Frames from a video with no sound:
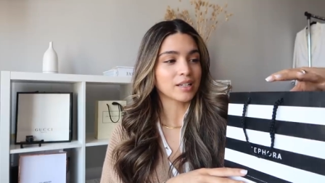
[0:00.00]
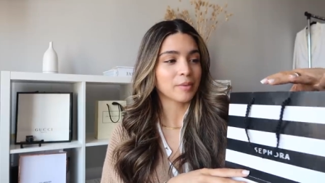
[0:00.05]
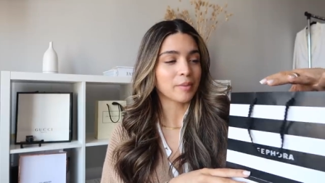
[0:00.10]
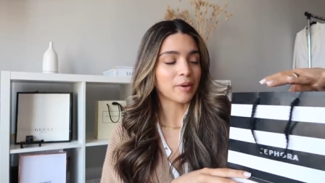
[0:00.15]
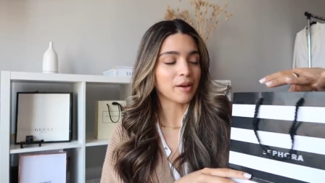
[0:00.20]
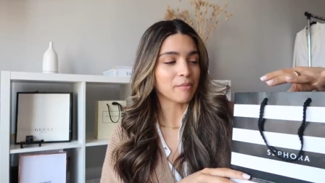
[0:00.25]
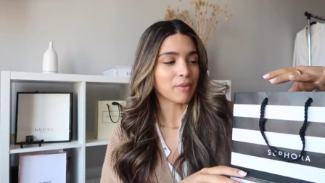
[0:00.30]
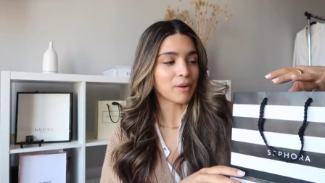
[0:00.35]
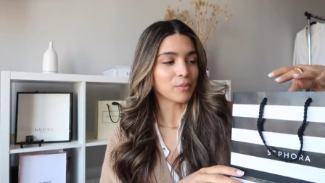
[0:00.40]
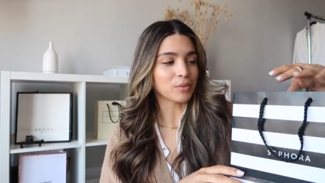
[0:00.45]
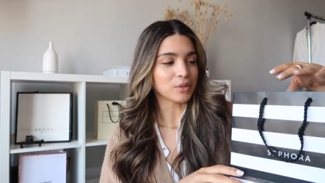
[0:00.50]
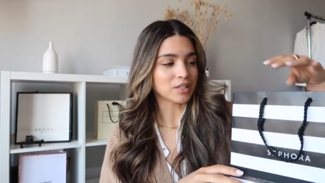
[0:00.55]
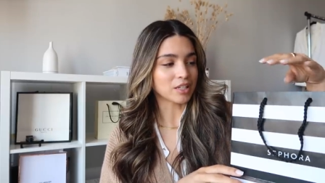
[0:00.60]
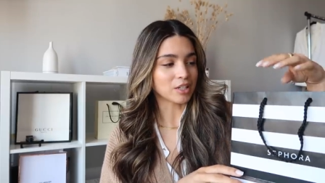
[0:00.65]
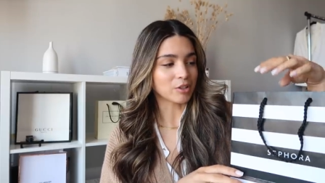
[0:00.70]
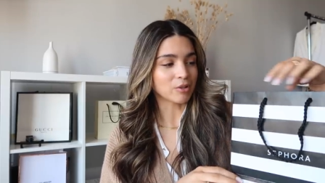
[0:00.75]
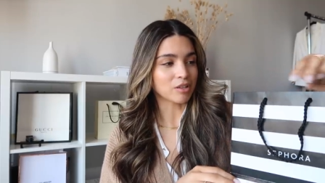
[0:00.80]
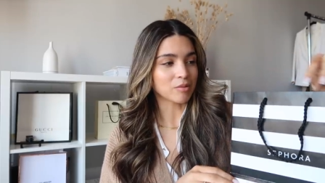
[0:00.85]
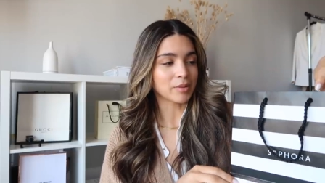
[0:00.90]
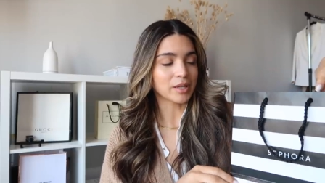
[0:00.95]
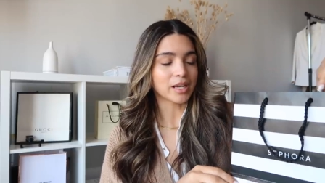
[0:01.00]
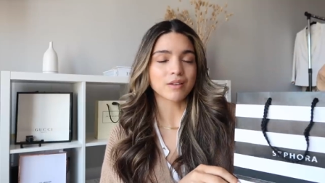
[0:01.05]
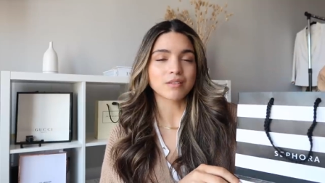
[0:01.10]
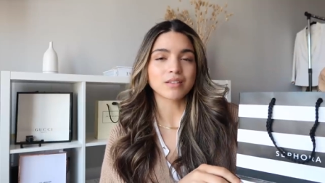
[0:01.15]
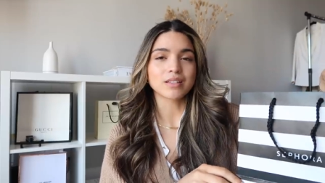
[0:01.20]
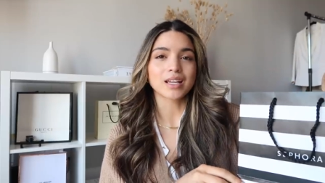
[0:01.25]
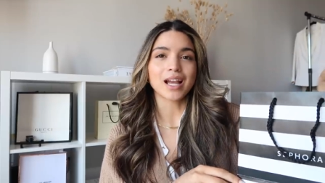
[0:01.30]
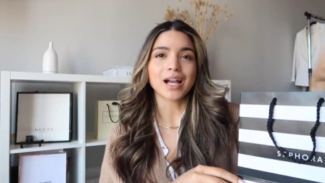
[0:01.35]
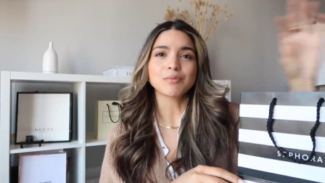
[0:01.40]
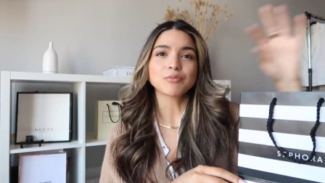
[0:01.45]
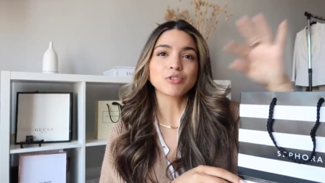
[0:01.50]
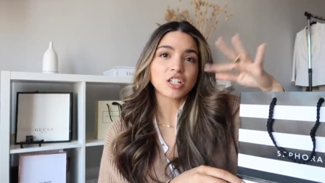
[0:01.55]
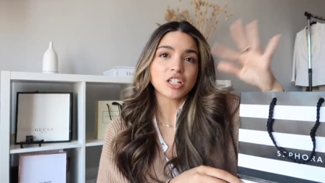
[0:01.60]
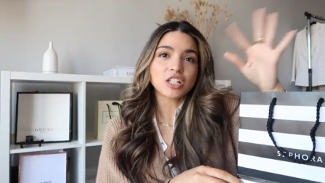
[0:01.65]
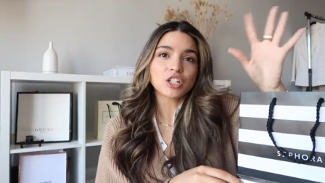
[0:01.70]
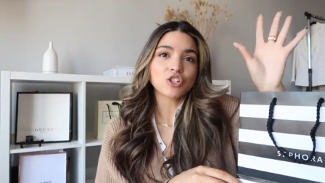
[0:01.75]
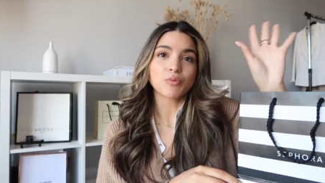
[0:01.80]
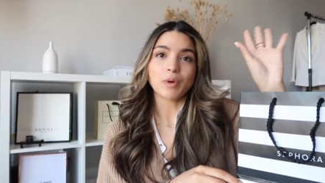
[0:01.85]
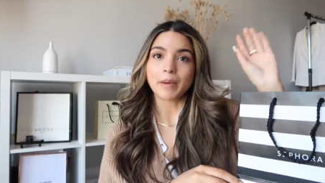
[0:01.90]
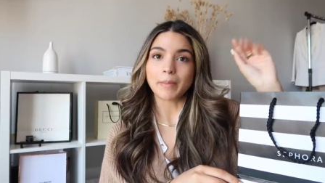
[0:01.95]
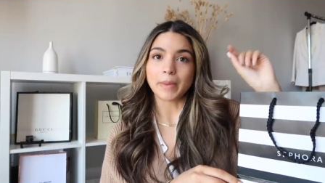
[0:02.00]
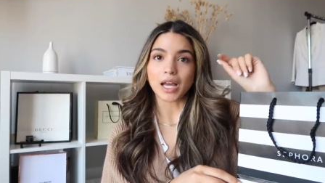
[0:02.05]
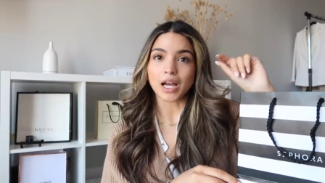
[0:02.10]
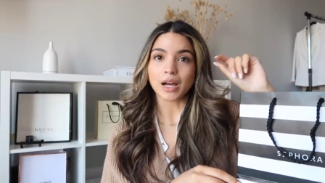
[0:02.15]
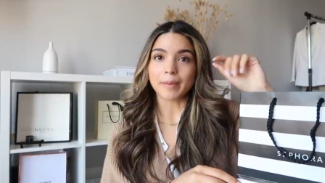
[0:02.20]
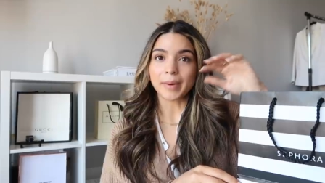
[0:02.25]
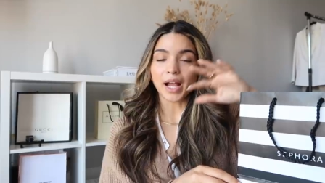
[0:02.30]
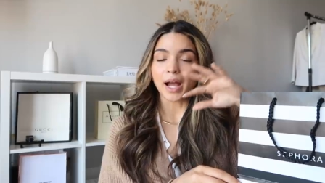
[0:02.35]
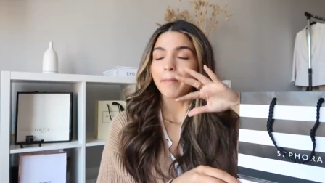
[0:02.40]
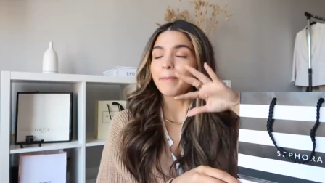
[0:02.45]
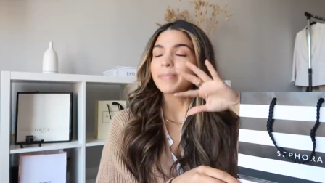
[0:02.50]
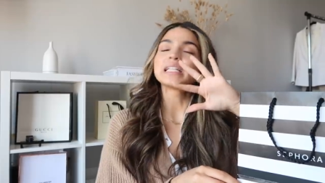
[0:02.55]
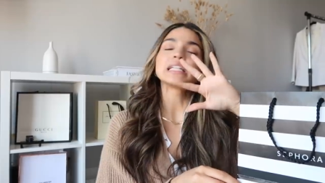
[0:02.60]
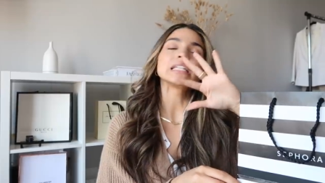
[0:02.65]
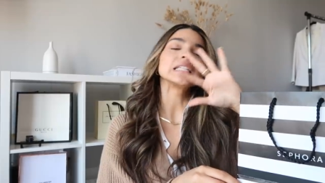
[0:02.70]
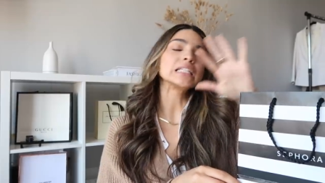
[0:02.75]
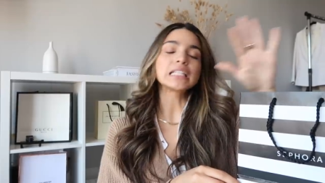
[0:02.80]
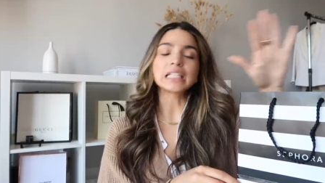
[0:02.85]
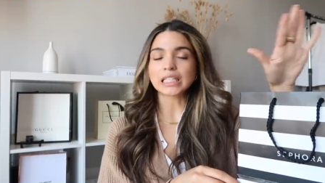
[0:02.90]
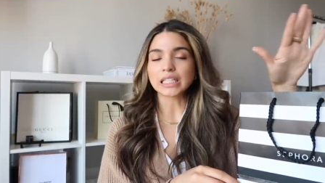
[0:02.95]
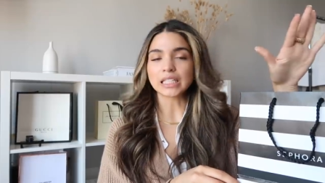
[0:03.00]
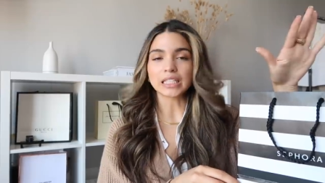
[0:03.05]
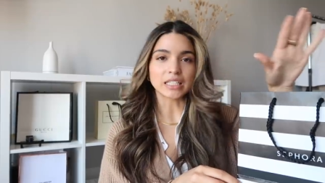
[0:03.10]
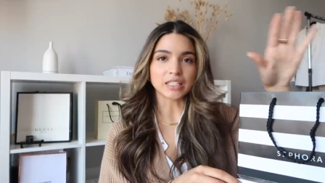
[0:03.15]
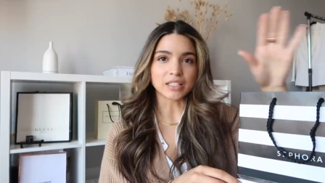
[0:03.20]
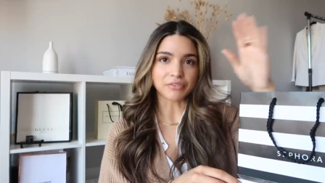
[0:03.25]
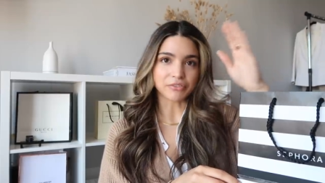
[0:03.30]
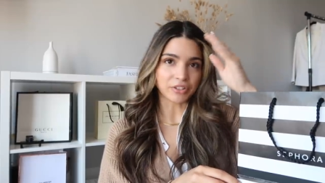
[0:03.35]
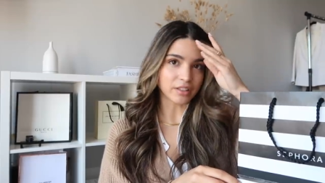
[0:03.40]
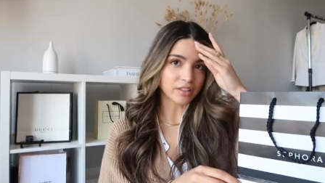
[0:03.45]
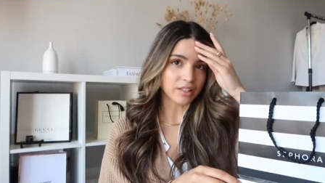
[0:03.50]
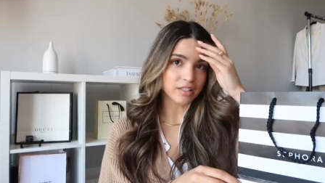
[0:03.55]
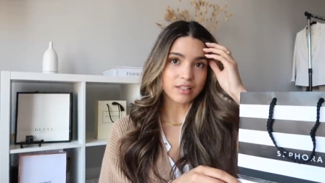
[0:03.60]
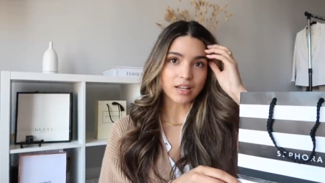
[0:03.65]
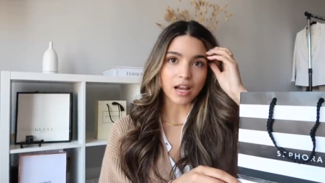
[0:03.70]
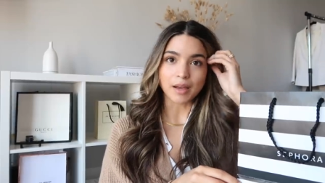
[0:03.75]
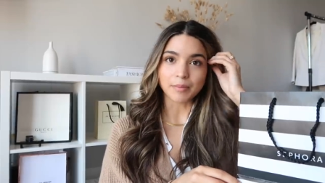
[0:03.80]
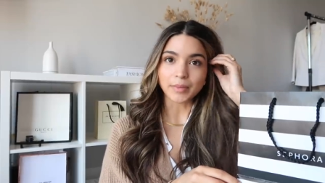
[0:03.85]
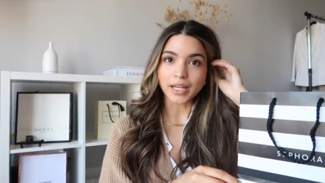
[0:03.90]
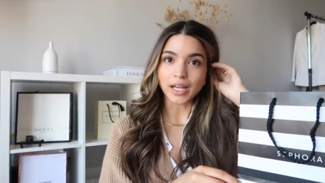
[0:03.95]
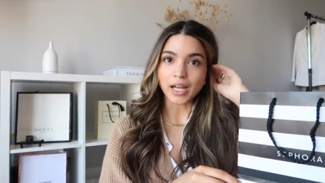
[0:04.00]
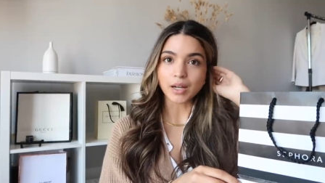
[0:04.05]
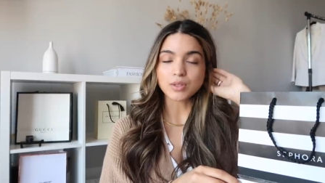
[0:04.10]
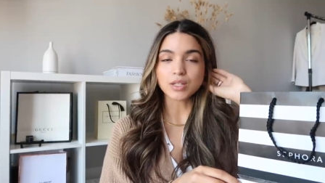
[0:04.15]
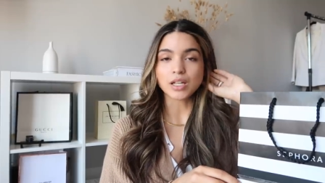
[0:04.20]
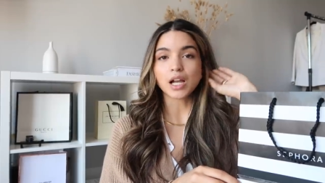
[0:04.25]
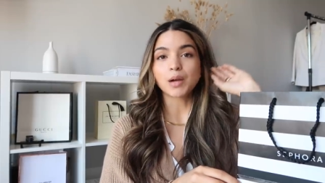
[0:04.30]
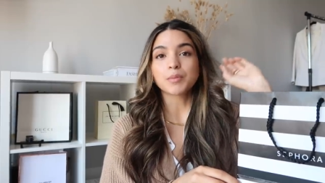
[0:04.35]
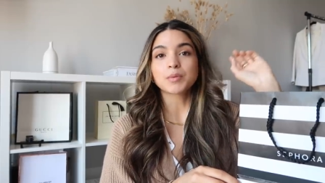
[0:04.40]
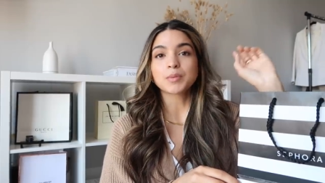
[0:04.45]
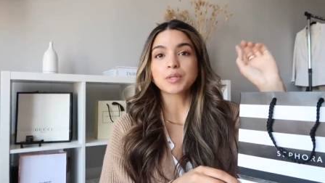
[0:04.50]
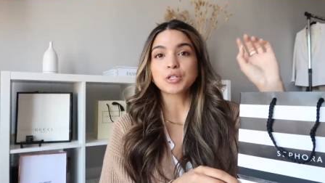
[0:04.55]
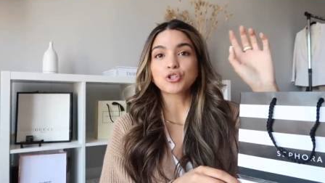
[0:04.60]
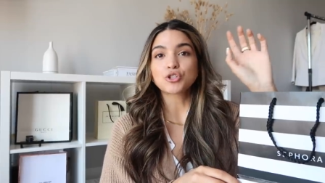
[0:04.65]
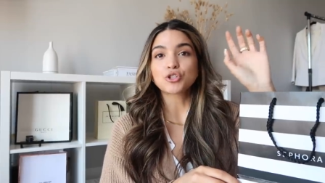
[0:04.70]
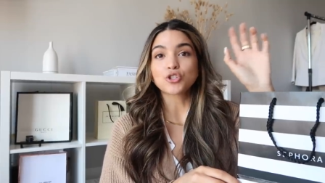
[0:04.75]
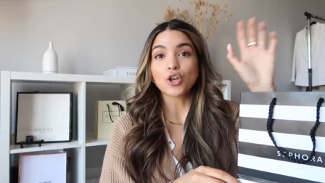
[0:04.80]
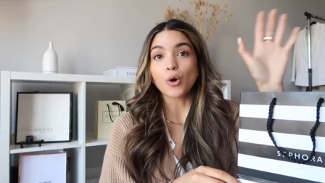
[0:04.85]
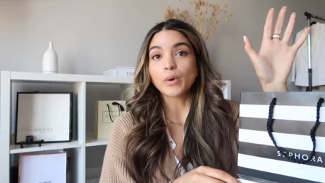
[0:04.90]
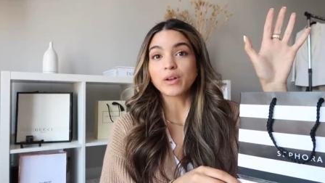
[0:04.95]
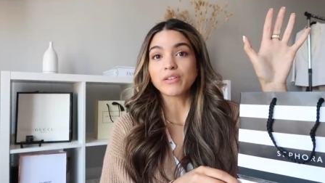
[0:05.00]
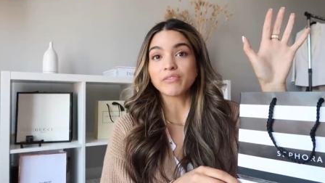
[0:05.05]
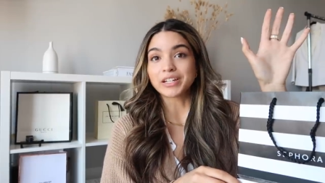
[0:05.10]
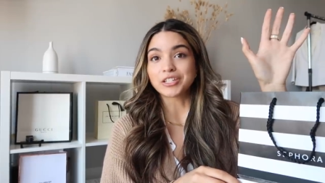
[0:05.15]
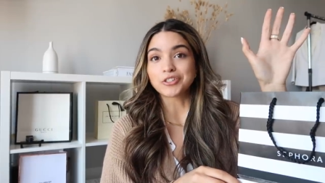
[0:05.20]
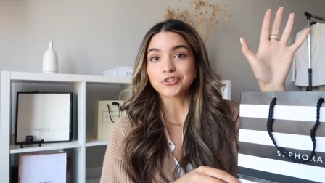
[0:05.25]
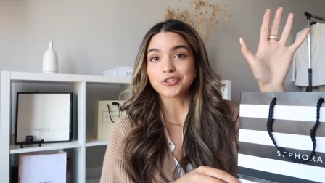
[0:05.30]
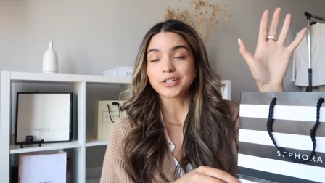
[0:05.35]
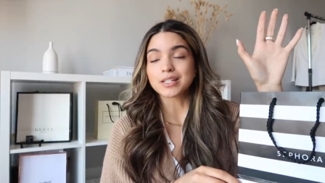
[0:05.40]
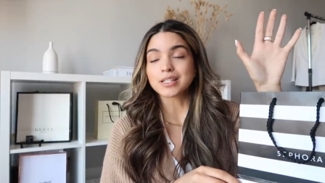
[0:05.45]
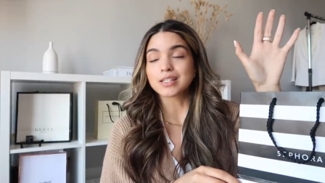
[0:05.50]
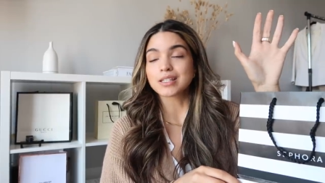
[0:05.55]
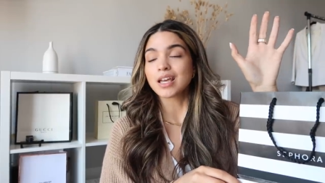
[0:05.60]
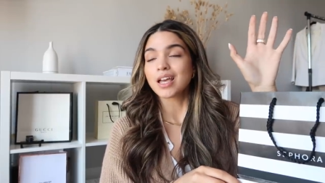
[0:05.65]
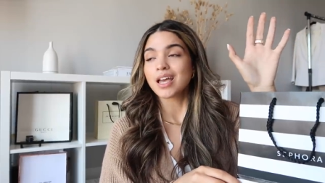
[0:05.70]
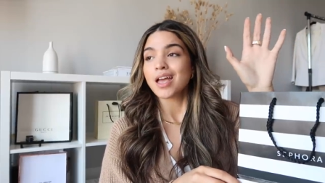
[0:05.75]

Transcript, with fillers: my mom was here with me and I was like I'm just gonna do my makeup completely different this time like I was like I'm gonna be so adventurous